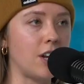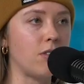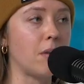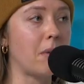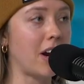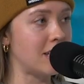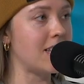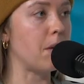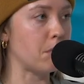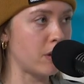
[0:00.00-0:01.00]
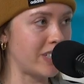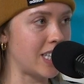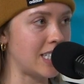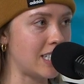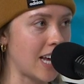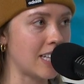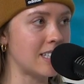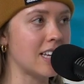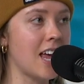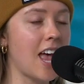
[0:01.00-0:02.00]
knew their parents had moved to the
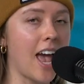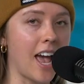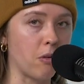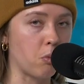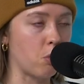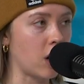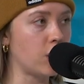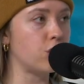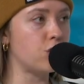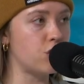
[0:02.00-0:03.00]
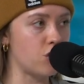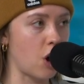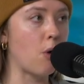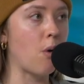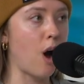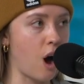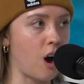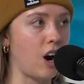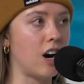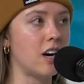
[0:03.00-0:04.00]
States and worked so
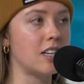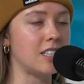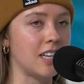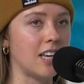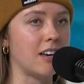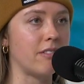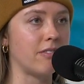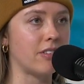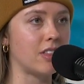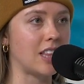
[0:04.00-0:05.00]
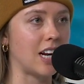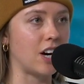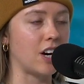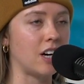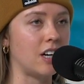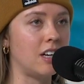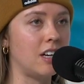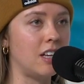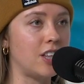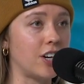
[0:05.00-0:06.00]
hard to give their
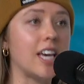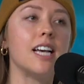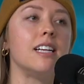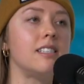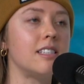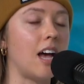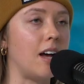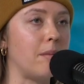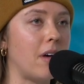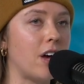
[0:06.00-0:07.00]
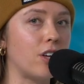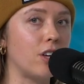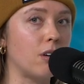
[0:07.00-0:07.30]
their kids um, a